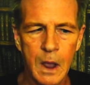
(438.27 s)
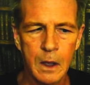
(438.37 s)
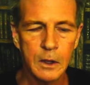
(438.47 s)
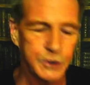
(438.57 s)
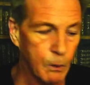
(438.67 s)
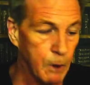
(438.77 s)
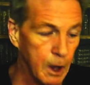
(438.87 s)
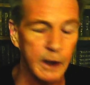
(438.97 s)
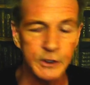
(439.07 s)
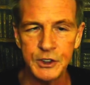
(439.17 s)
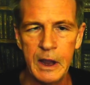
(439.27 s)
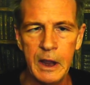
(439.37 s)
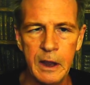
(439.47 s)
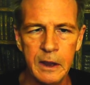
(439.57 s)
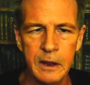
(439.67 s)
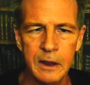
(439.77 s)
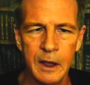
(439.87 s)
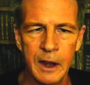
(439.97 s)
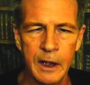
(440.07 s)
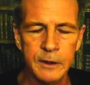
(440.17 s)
So we're going to see a